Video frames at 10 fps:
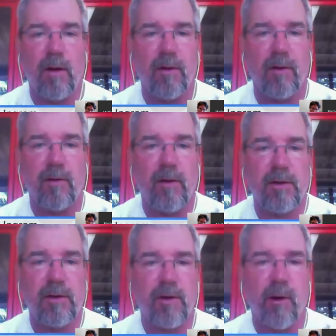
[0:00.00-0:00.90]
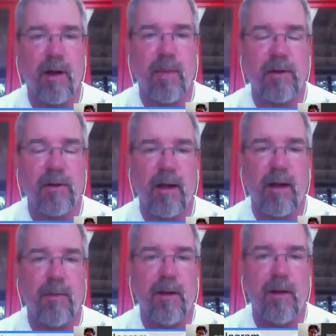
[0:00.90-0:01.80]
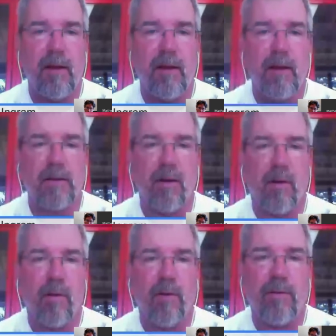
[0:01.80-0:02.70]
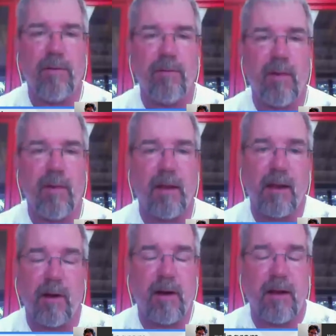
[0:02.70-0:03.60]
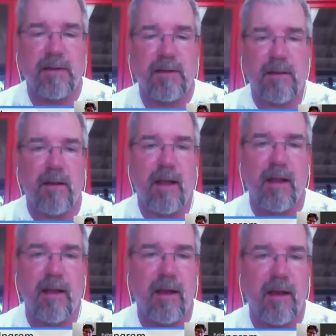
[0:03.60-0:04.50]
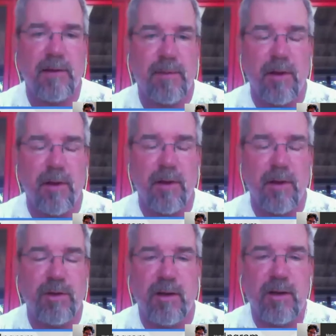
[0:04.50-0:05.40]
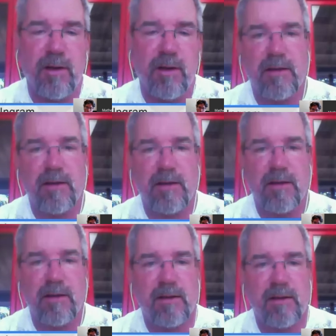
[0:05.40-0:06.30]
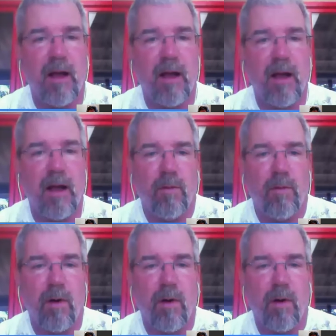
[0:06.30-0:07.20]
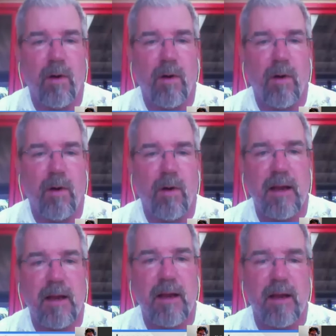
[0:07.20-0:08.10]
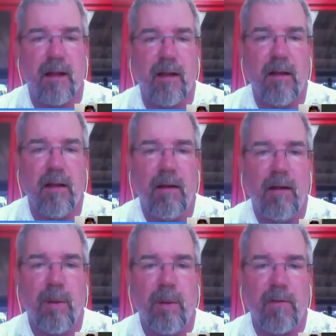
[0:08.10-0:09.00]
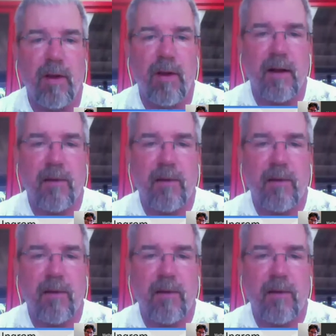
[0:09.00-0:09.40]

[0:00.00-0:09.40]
It's going up all the time. So I think we're going. The explosion has just begun. We're going to keep seeing ripple effect.